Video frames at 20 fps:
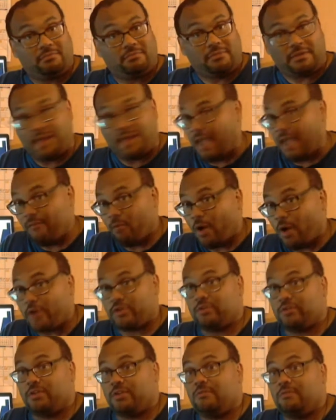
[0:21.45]
gave
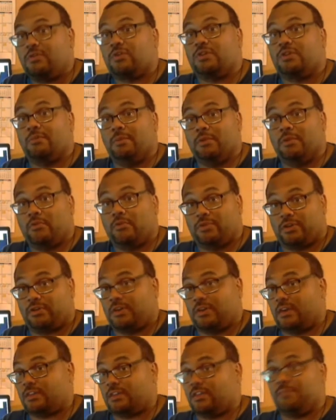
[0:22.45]
Washington similar
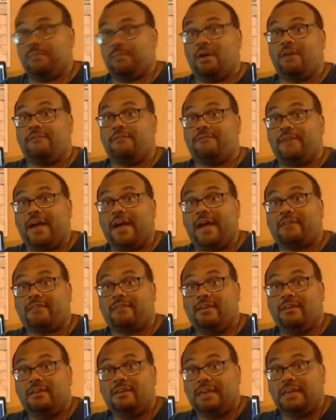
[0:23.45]
success. As a matter of fact,
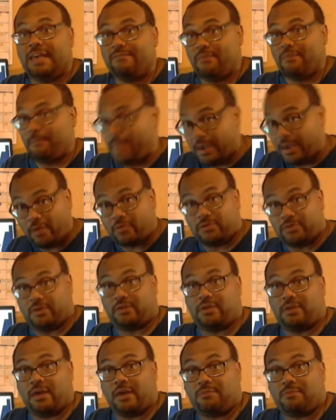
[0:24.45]
even bigger
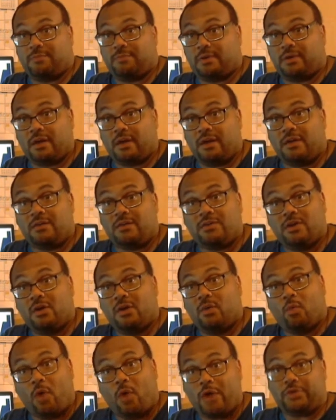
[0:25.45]
success because
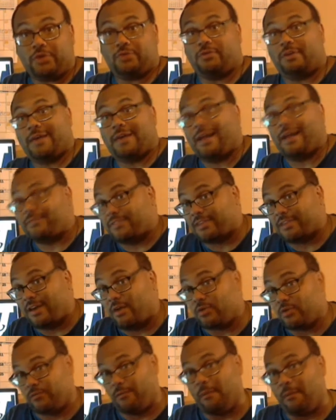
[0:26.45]
Washington got to the
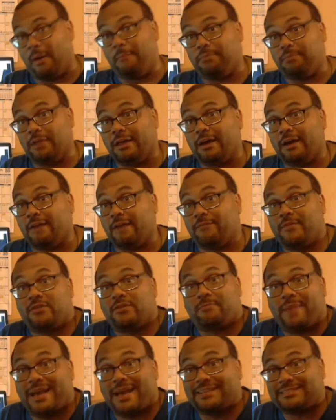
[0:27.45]
college football playoff this
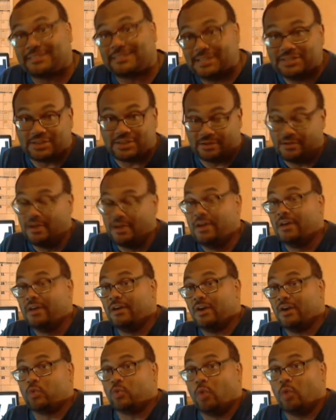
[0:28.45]
past season.
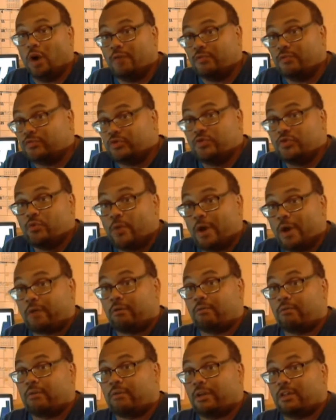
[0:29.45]
A 12 2
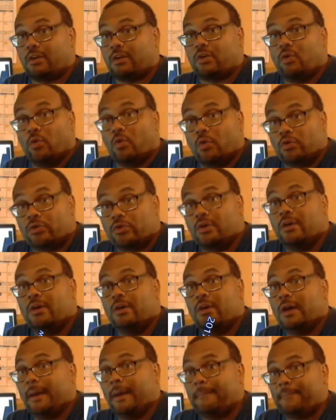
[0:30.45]
record and, of course,
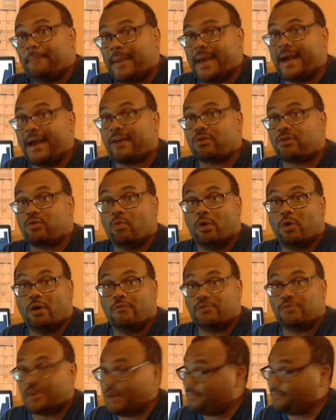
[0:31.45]
a Pac
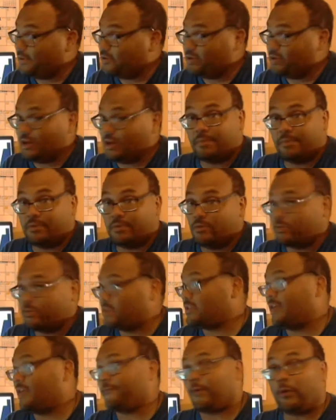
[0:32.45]
12 championship. And there's
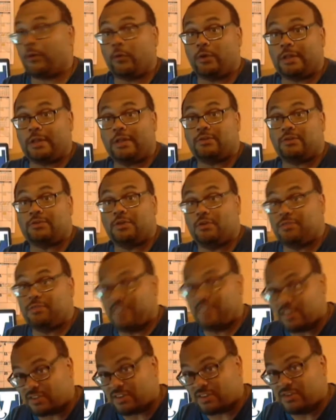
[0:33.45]
enough ingredients there
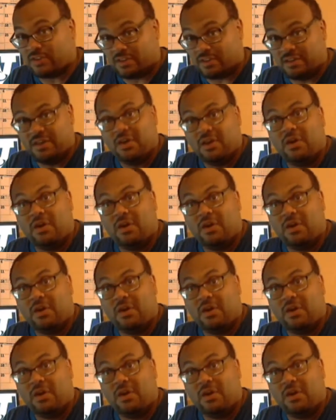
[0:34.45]
this season